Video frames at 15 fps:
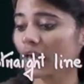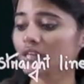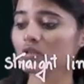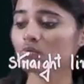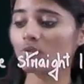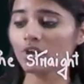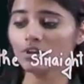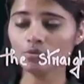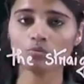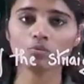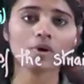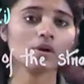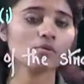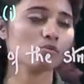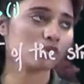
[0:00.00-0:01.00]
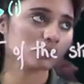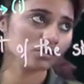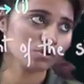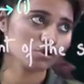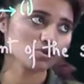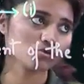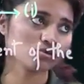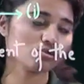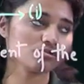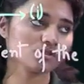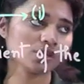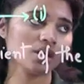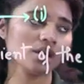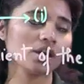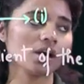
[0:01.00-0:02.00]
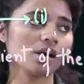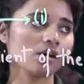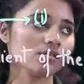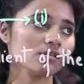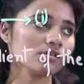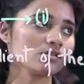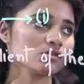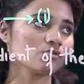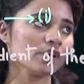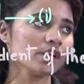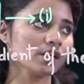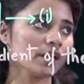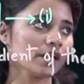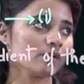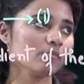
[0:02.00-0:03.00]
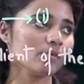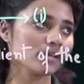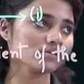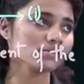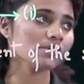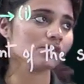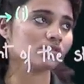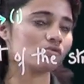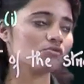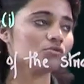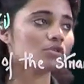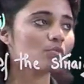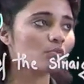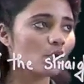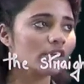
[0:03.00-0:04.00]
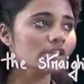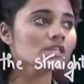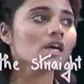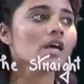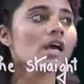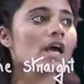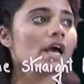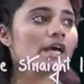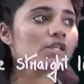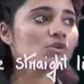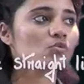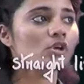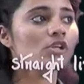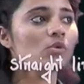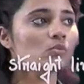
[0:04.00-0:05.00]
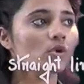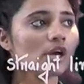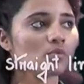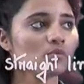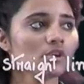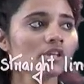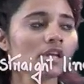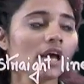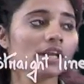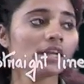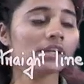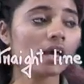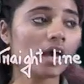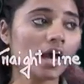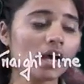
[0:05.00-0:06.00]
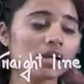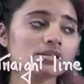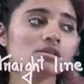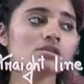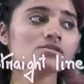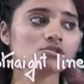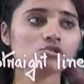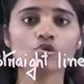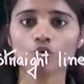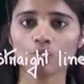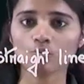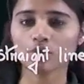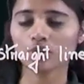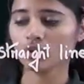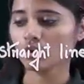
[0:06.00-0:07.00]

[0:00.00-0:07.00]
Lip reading: X1, y1. So, you see, yeah, the straight line passes through the point x1, y1 and it has a slope.